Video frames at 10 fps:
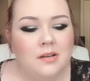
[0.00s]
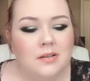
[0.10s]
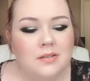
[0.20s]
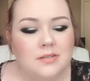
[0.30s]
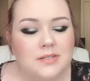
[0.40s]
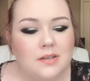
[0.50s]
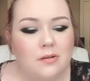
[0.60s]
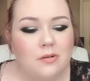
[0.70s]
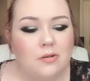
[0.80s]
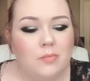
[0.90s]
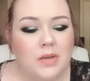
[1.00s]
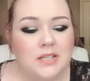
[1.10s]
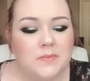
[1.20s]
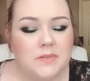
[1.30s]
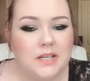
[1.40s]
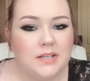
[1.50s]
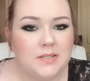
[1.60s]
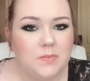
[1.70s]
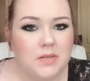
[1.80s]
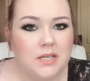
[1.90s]
so my husband tells
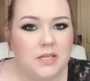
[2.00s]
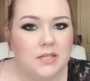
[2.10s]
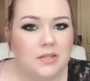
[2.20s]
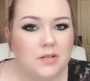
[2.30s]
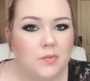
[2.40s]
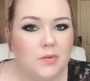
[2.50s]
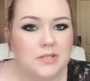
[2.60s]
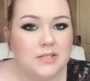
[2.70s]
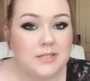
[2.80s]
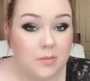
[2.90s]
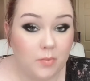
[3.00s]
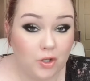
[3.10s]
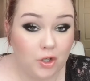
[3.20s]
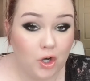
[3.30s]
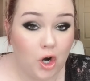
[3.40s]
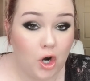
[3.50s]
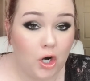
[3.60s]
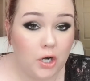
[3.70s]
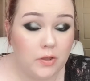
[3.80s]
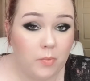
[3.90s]
me that there was a similar
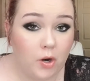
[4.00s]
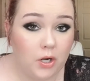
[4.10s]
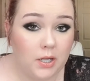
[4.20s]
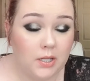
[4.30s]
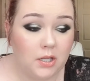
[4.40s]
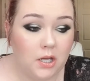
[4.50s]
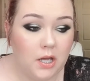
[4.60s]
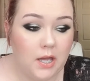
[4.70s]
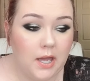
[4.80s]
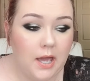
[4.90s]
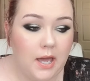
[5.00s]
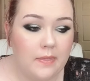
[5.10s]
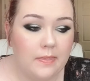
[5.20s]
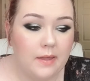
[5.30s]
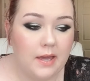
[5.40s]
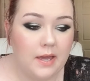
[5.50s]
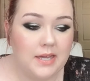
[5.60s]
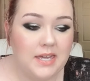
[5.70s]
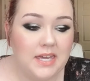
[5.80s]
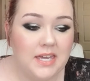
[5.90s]
car in the parking lot and that
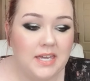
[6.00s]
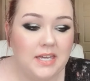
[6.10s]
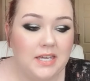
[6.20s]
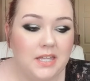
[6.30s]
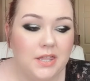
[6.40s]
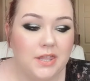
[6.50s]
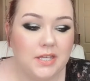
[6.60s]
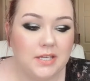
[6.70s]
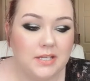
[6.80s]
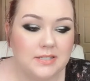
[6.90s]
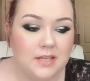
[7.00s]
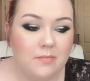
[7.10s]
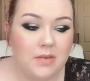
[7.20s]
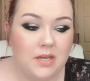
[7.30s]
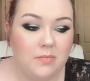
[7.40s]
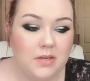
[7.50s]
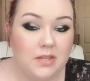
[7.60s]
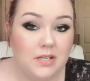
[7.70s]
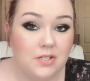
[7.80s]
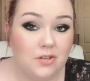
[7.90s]
he thinks that maybe
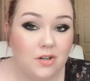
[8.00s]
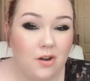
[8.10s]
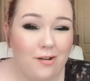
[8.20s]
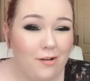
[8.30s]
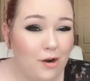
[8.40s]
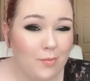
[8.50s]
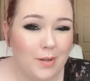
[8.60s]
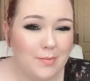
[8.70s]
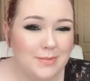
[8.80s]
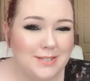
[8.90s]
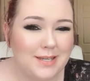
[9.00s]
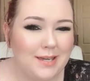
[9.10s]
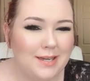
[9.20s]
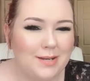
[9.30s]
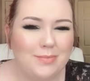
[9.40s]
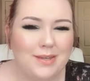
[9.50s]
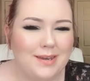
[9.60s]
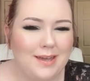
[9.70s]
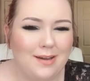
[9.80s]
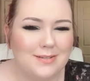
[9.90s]
they took our car by mistake. And I'm thinking,
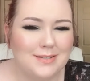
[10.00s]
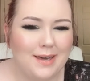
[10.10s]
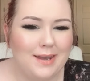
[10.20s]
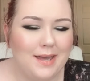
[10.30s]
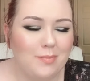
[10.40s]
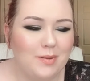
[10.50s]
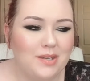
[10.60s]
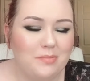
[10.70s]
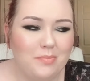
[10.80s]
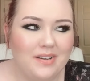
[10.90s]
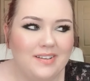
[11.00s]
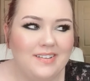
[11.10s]
how does that happen? But